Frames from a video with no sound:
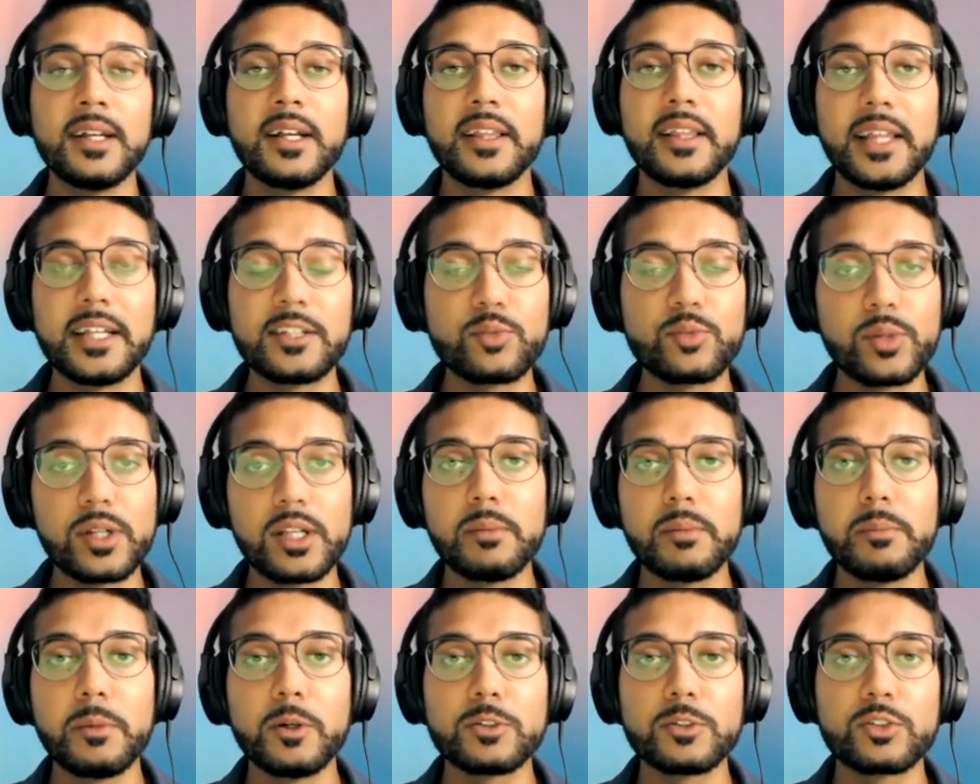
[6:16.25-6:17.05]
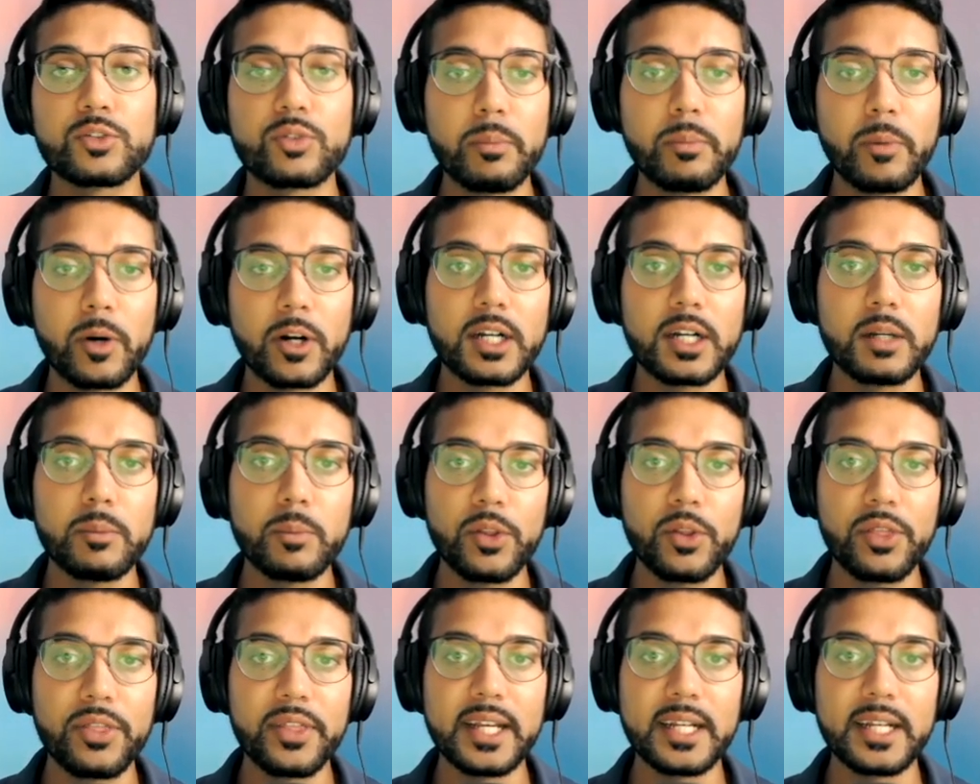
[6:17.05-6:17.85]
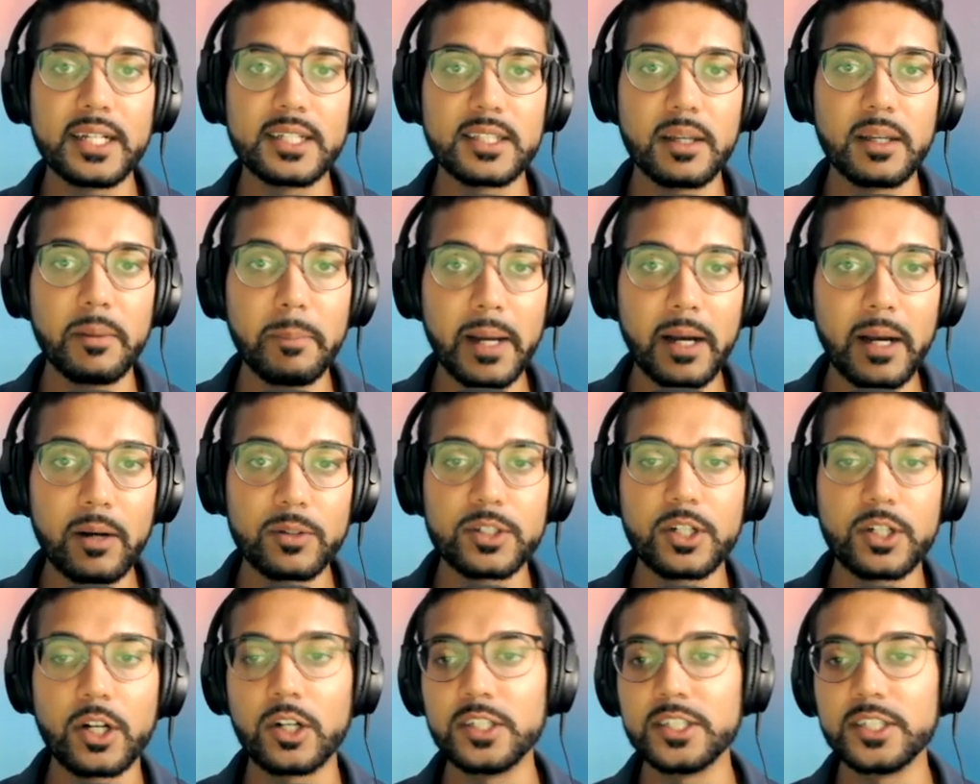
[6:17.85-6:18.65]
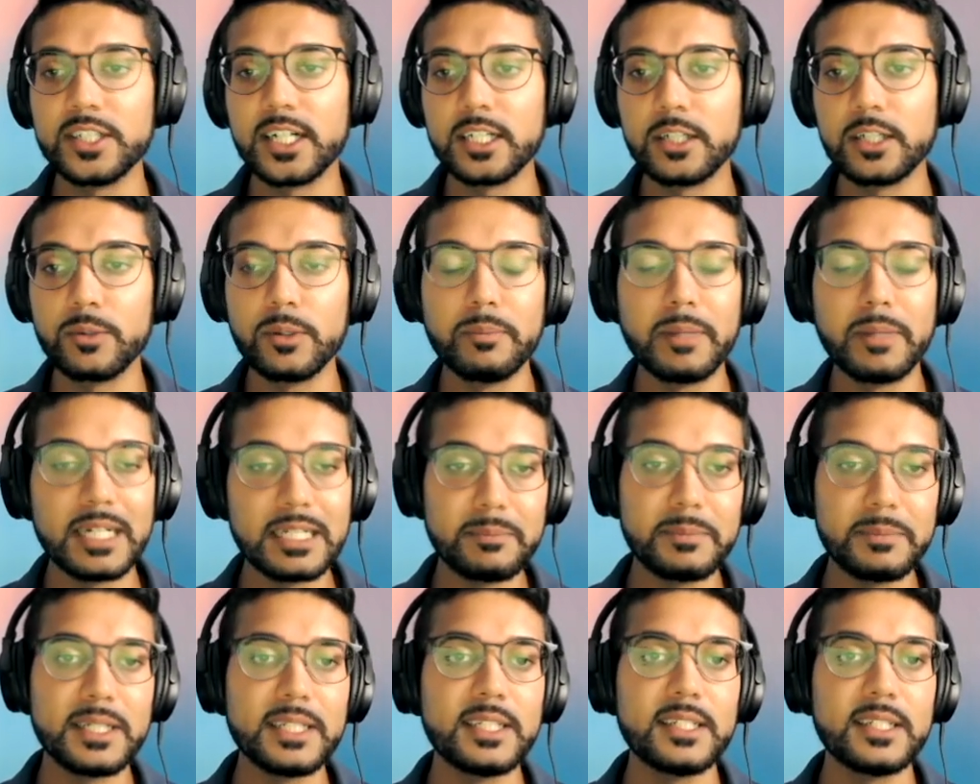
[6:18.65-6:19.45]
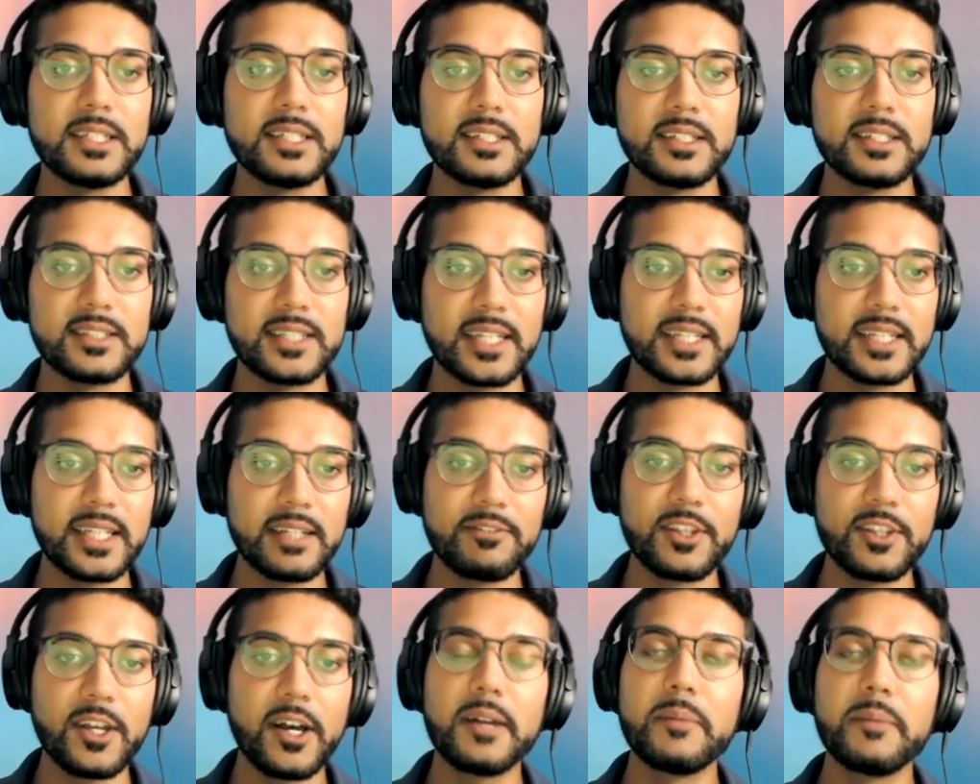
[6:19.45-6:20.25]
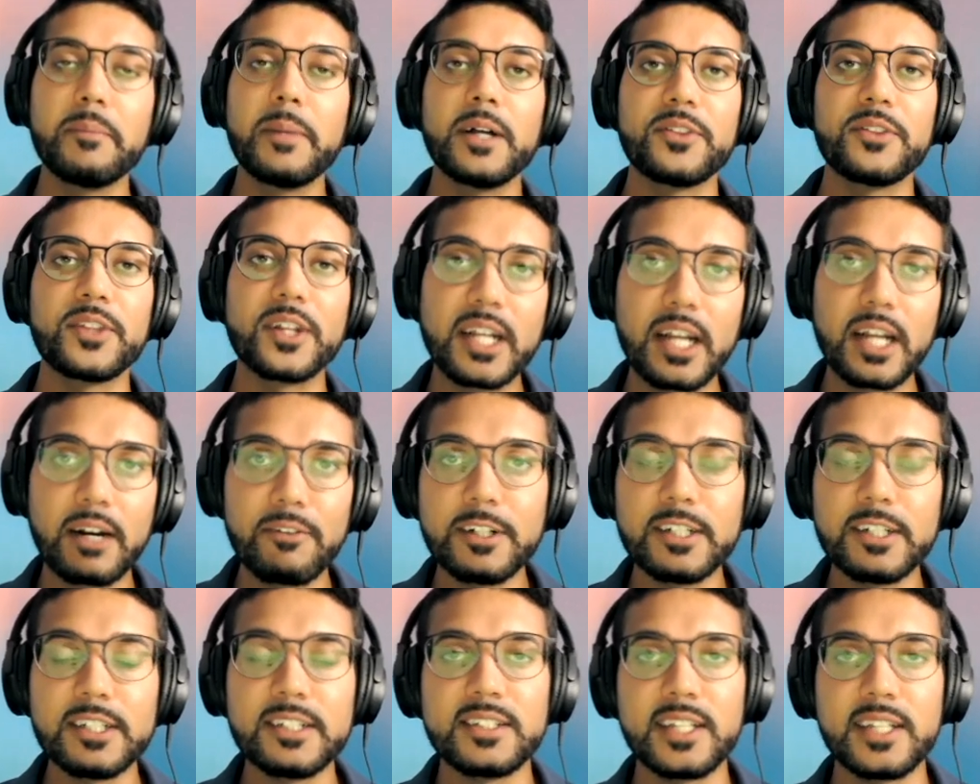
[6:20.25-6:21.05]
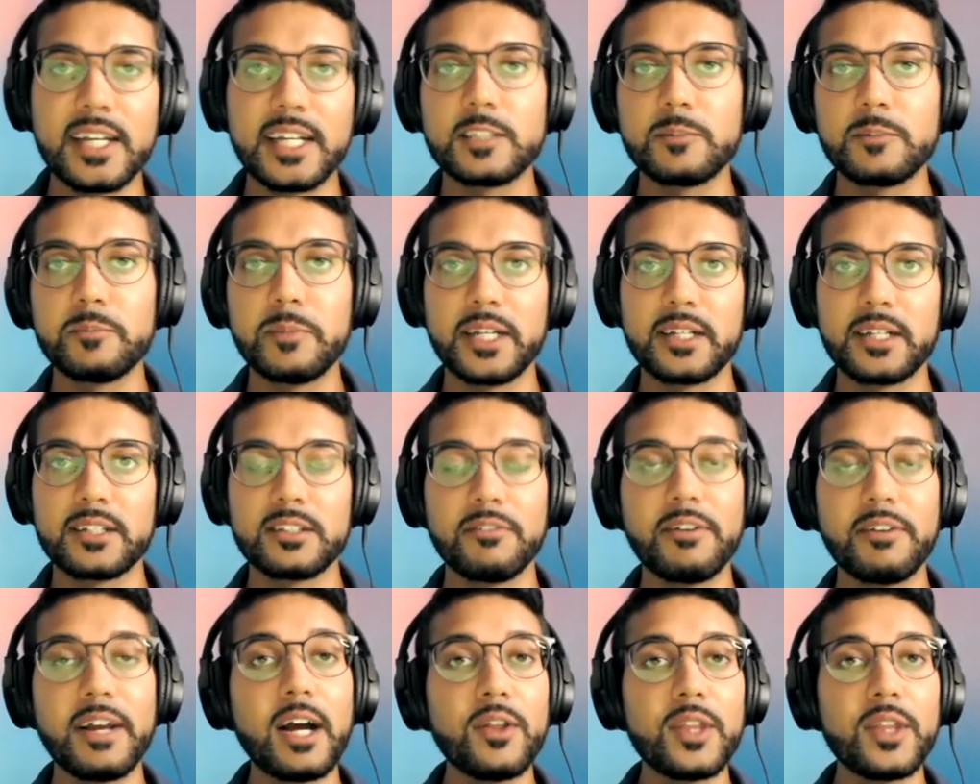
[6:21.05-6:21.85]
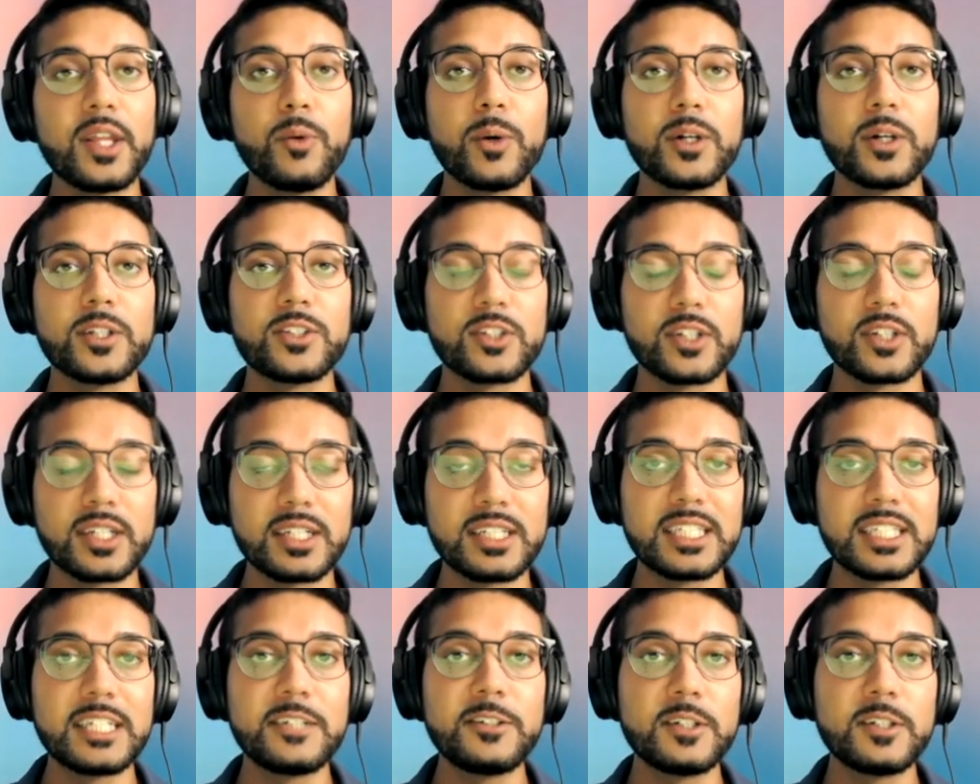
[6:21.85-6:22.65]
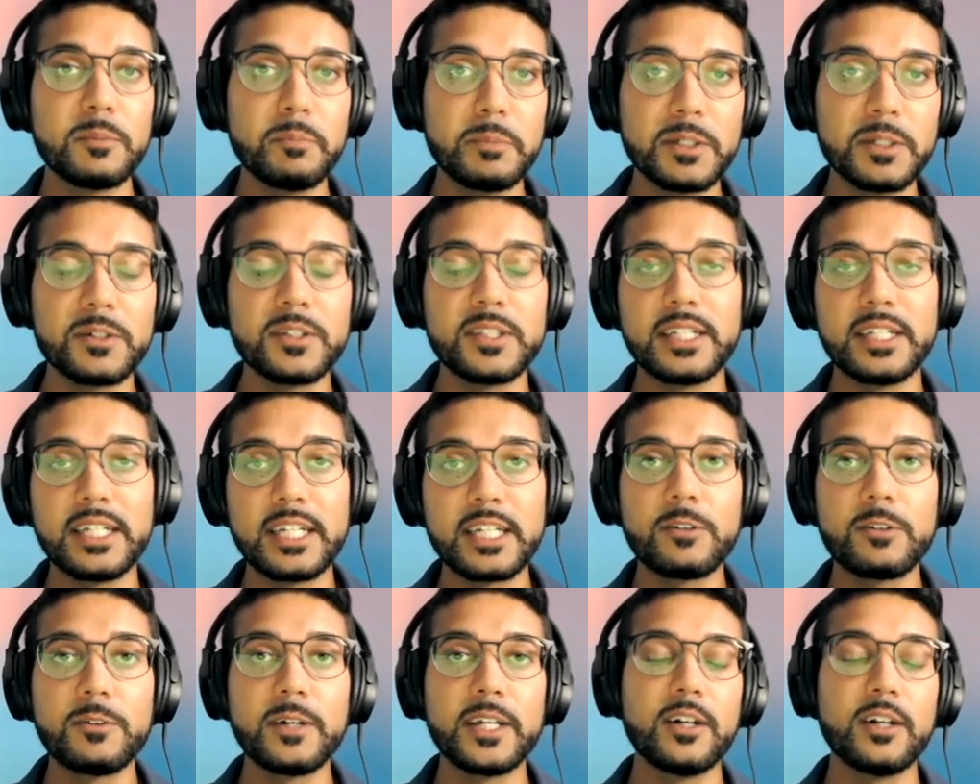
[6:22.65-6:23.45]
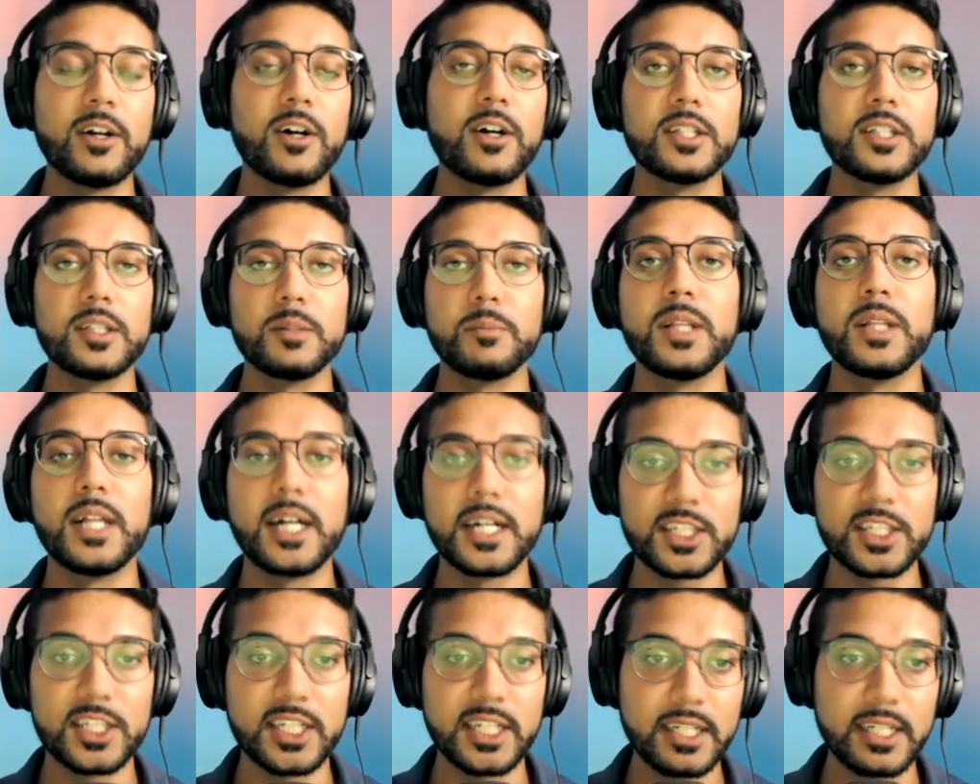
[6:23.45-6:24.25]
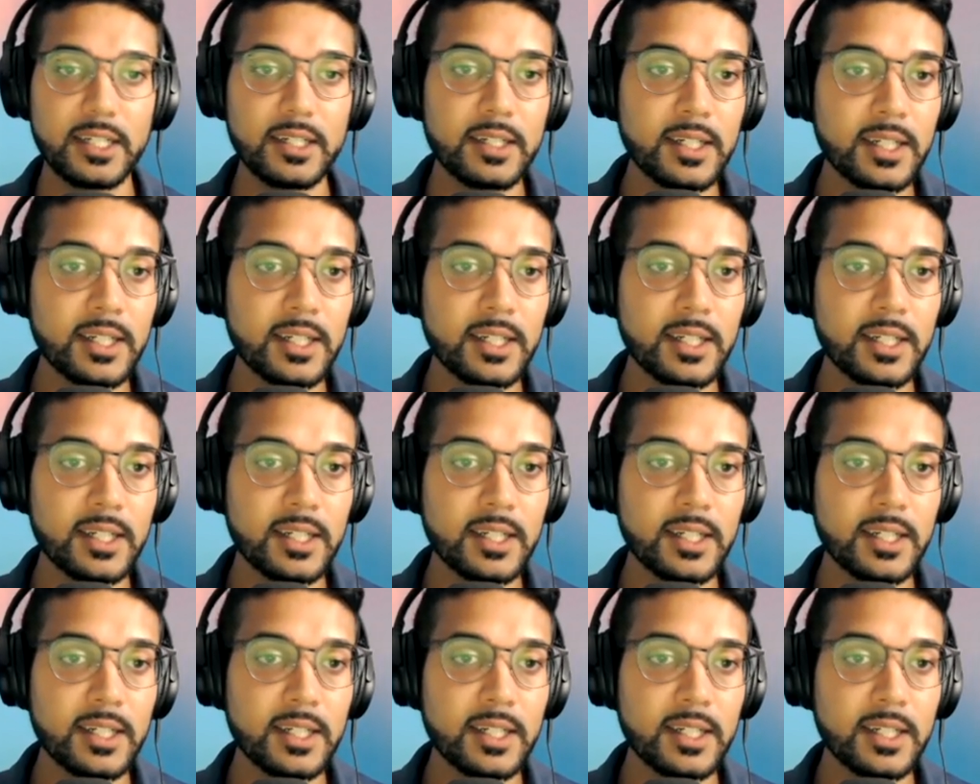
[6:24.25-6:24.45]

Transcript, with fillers: That's one of the most remarkable things about Cardano, in my opinion, is that they've thought about the governance aspects of how they want to continue to build and iterate on the blockchain.